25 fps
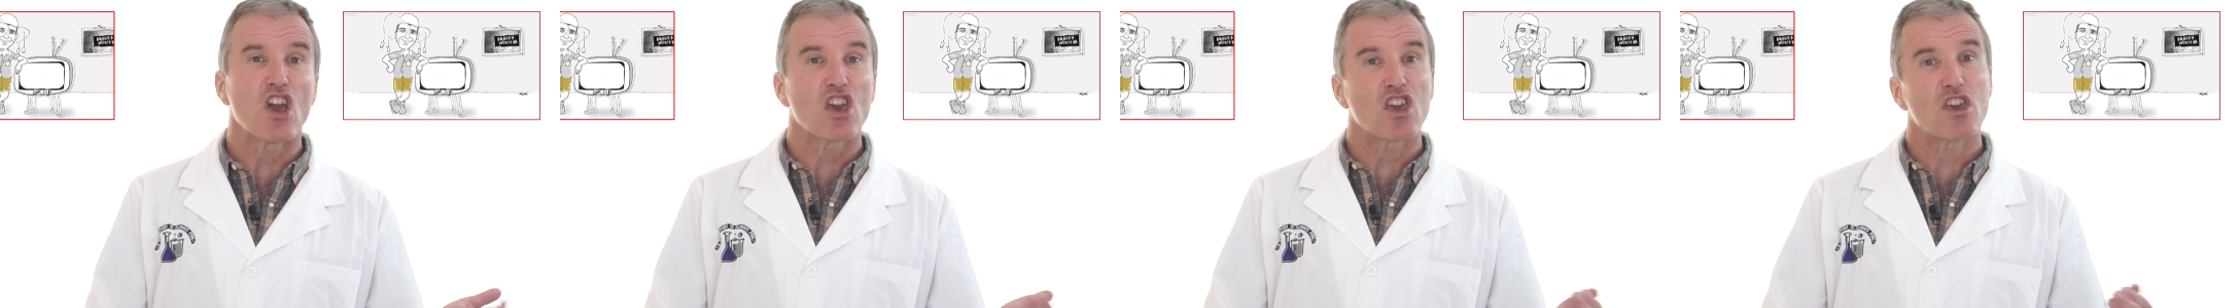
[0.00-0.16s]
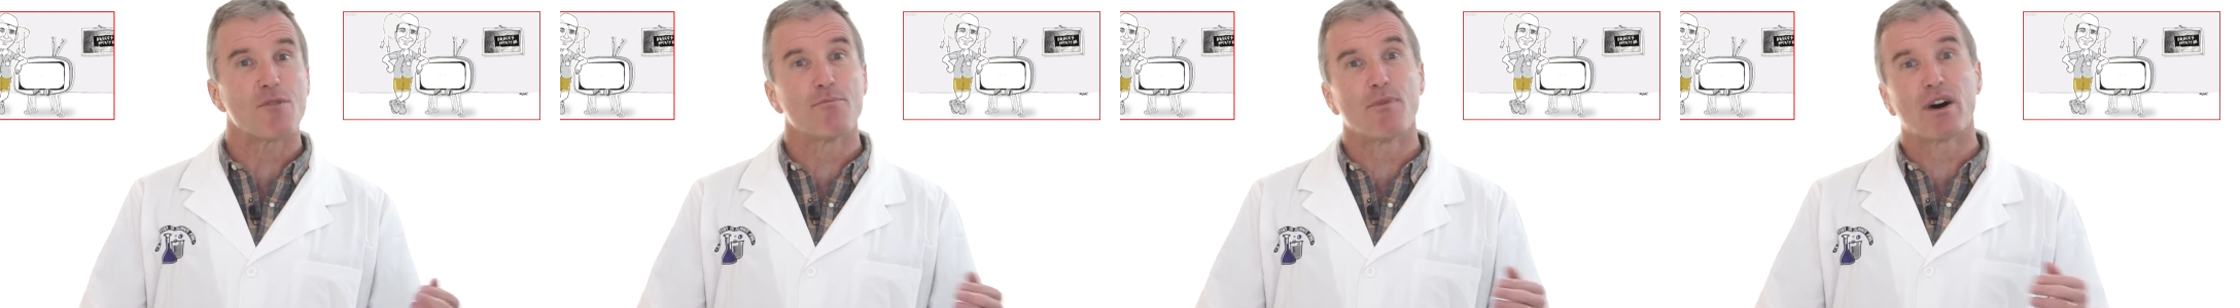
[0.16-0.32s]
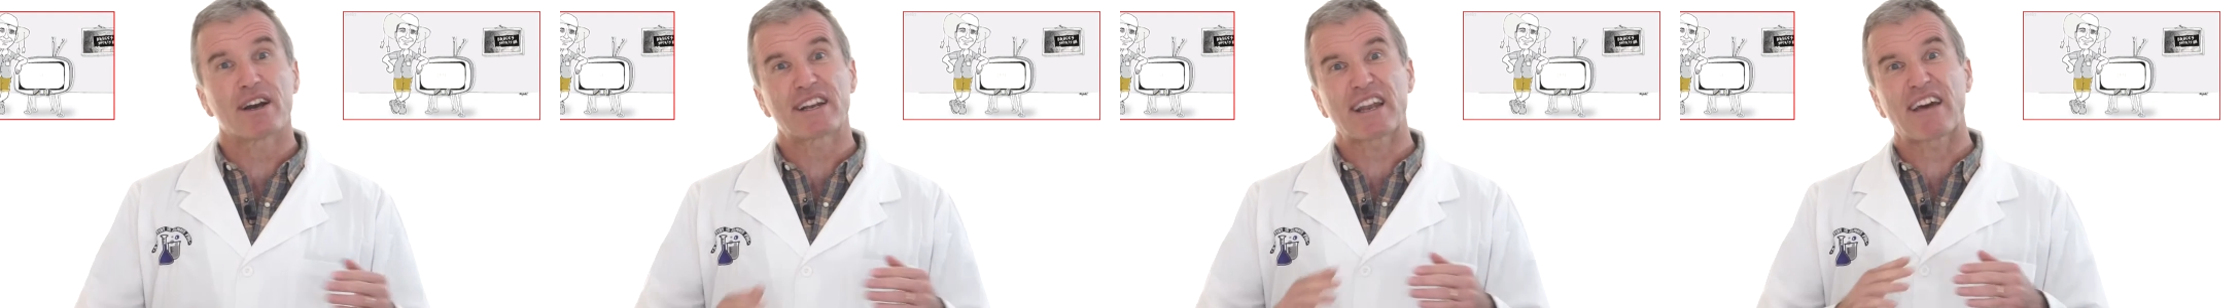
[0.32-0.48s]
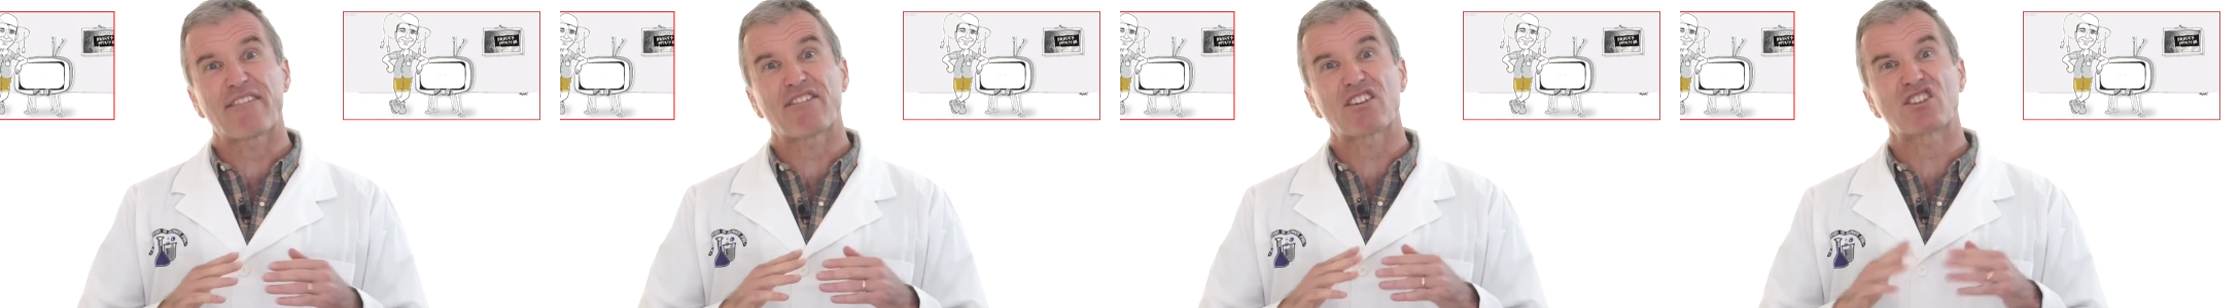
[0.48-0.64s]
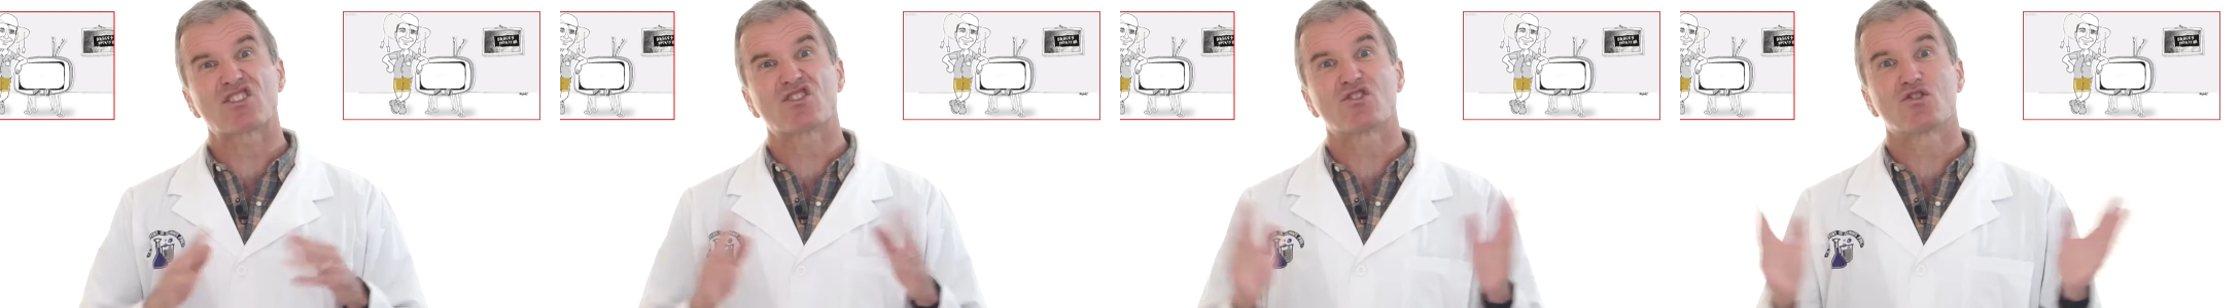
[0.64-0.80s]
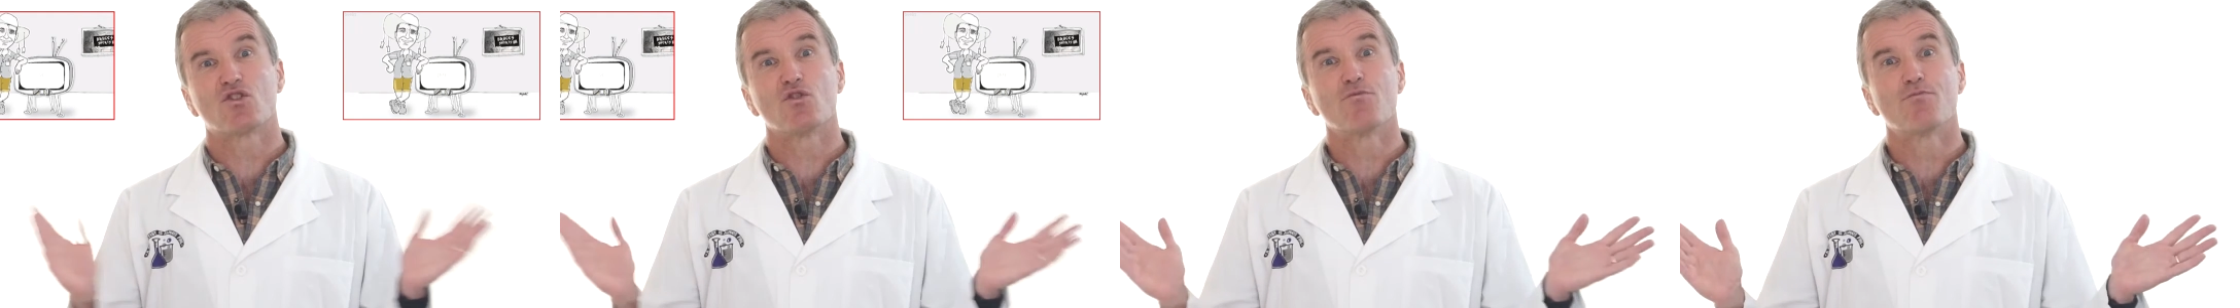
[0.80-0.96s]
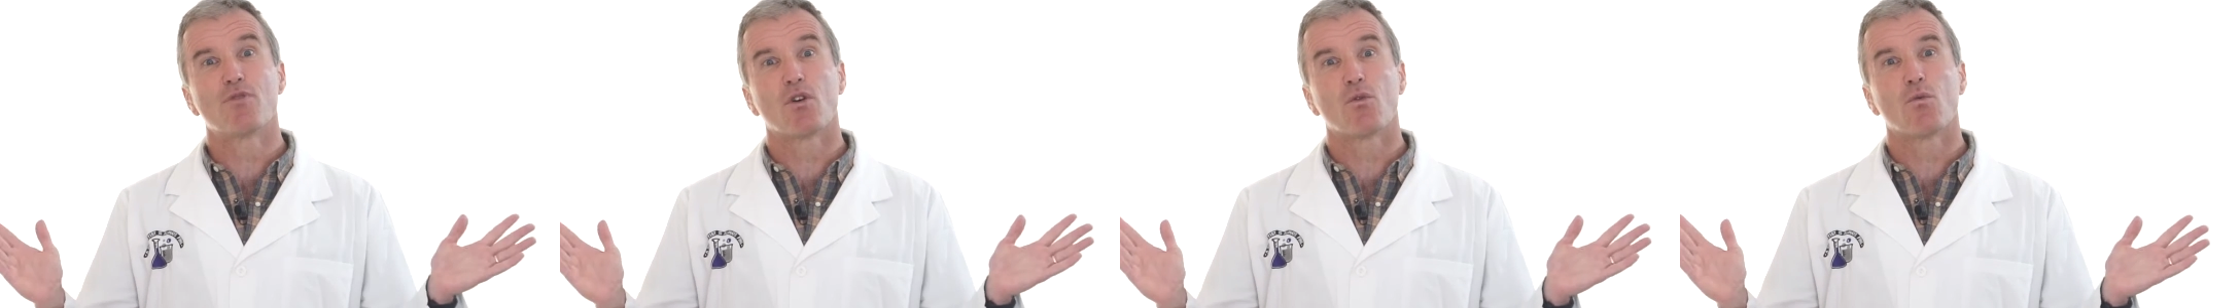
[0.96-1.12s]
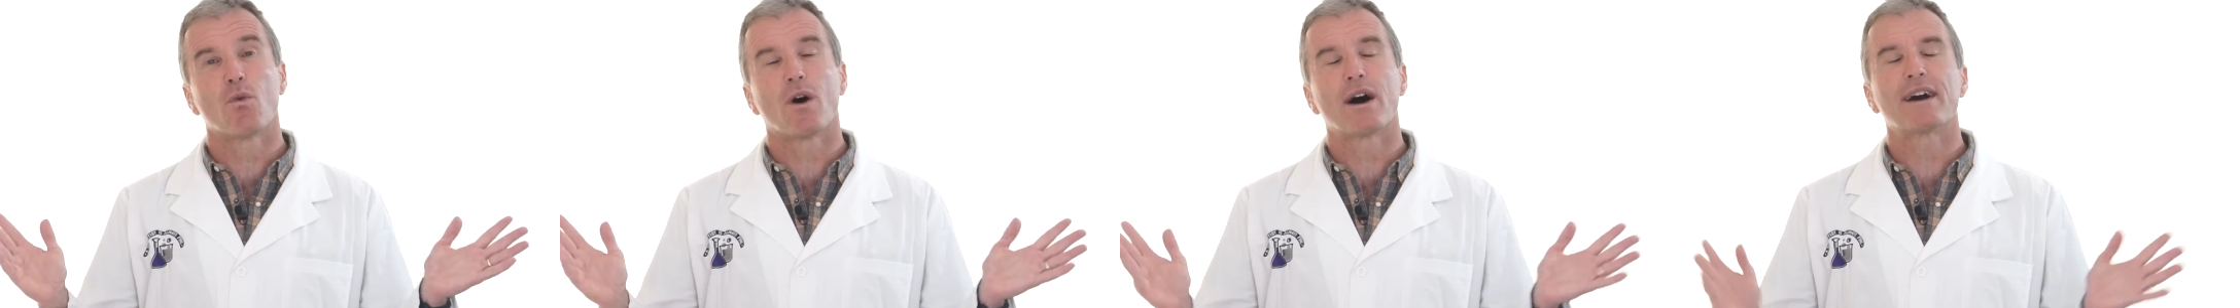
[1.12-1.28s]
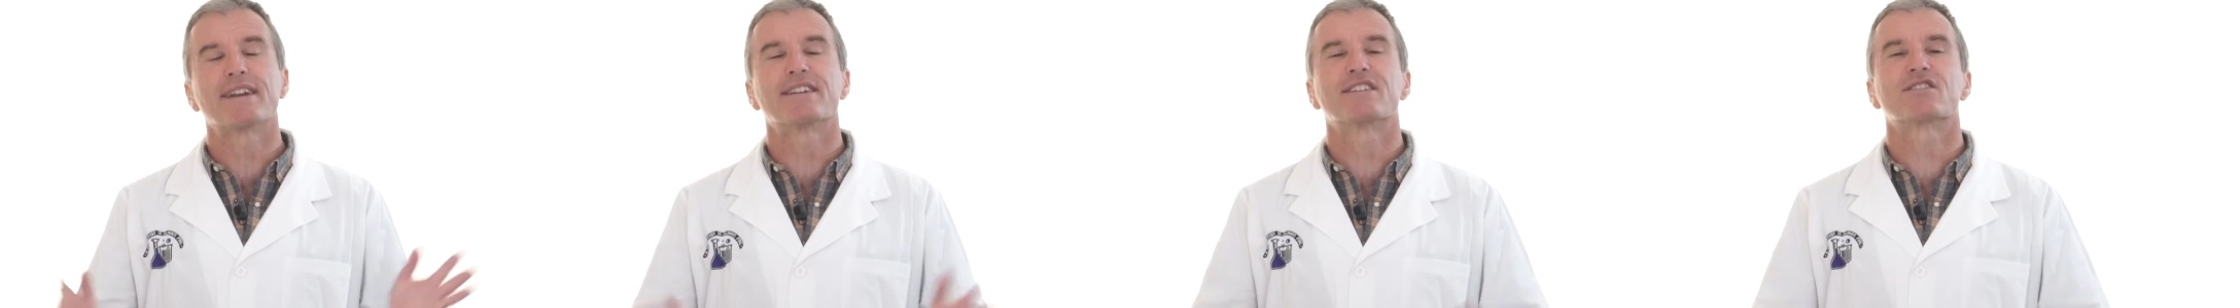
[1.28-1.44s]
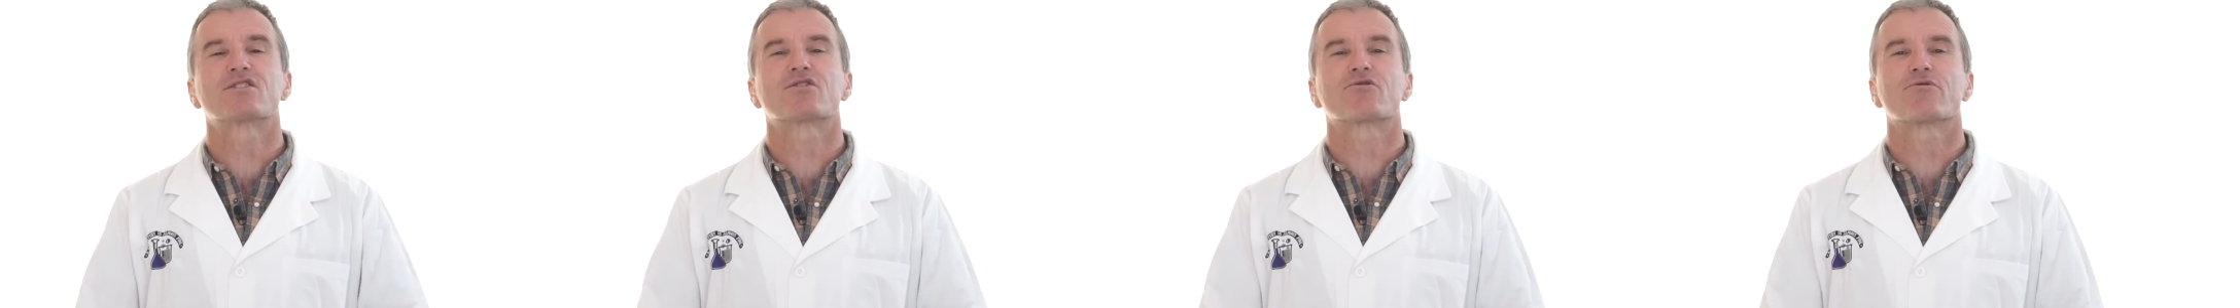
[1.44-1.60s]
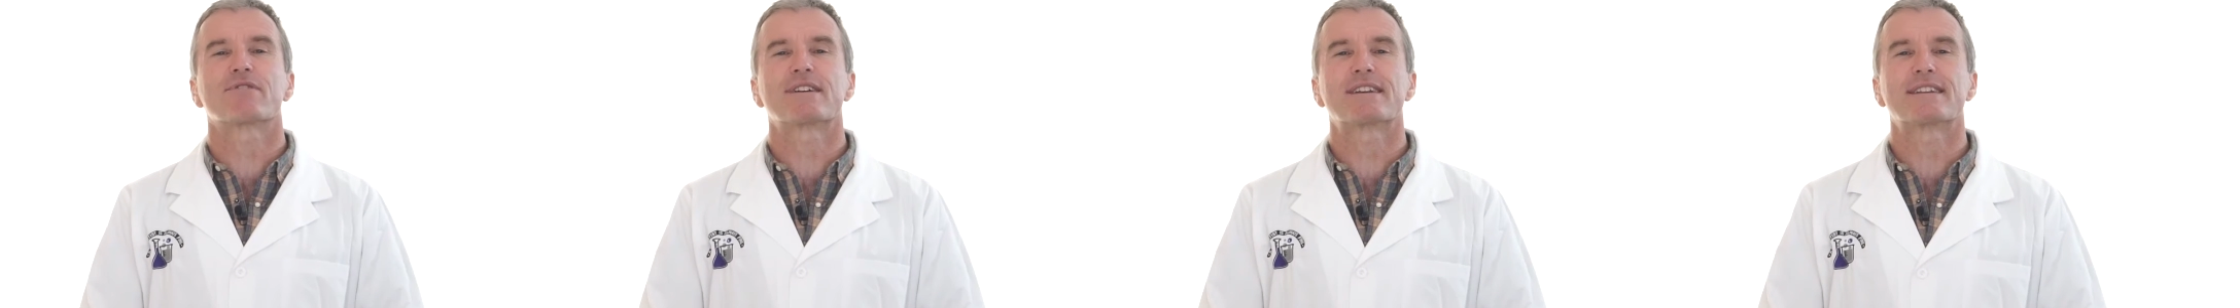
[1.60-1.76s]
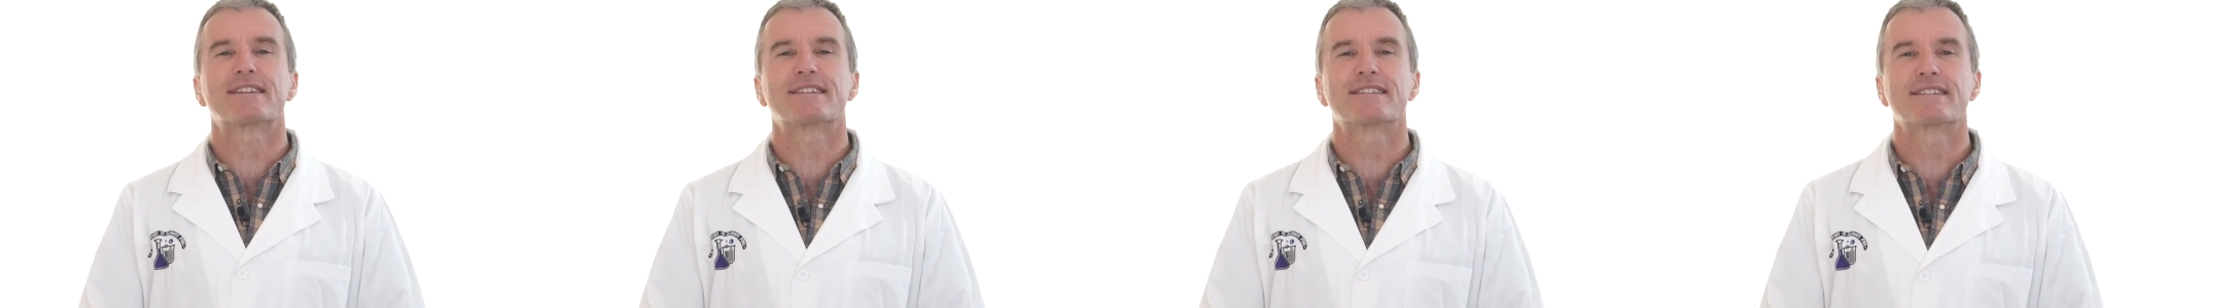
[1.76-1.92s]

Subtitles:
You might have a super widescreen